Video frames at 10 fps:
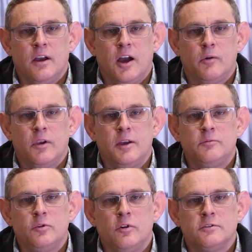I will aim
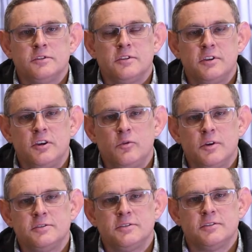to answer three
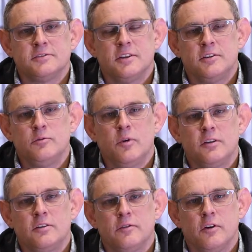questions that you
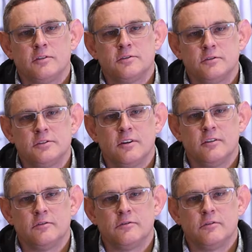might have asked
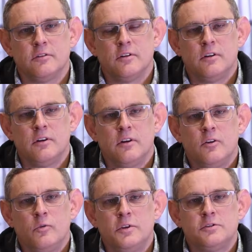yourself.
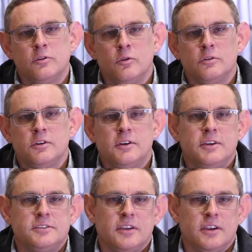Which law
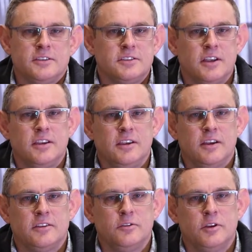degrees can I study
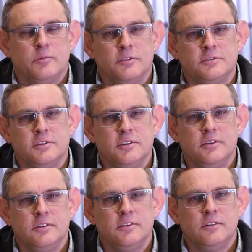at
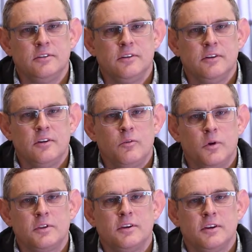UWC?
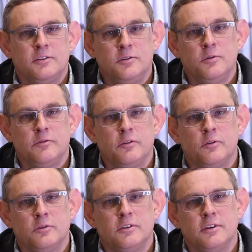What can I do with a
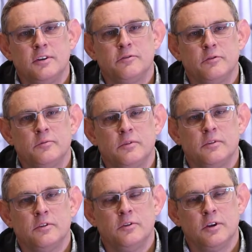law degree from
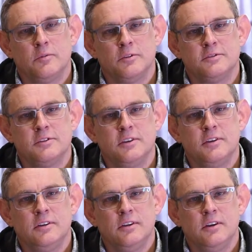
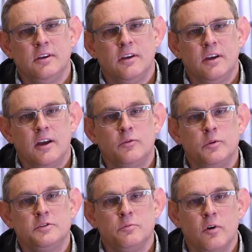UWC? And
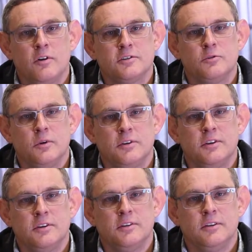which marks do I
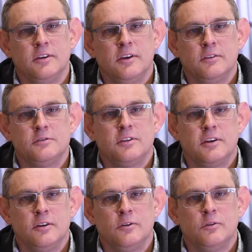need to
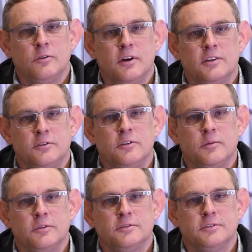study law at
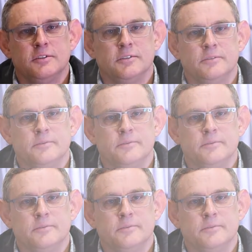UWC?